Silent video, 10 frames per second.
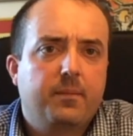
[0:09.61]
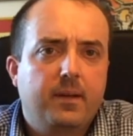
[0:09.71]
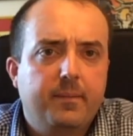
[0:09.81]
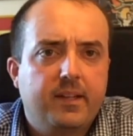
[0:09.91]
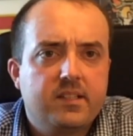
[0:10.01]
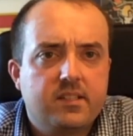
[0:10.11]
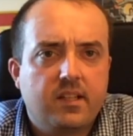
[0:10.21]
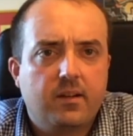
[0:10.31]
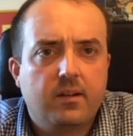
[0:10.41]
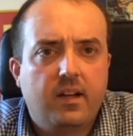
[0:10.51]
me because
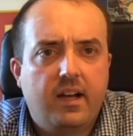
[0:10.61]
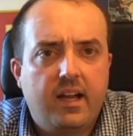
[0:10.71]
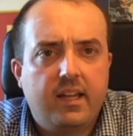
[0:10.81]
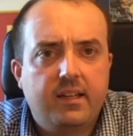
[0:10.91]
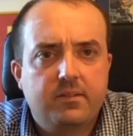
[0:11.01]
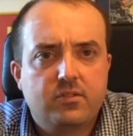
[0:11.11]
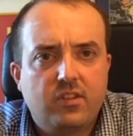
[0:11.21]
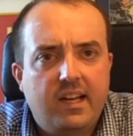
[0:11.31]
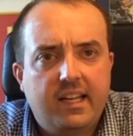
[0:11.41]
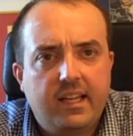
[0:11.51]
I
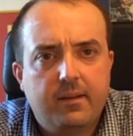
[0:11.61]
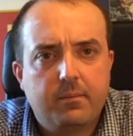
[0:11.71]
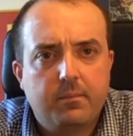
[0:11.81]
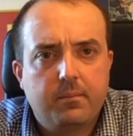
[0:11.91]
try to get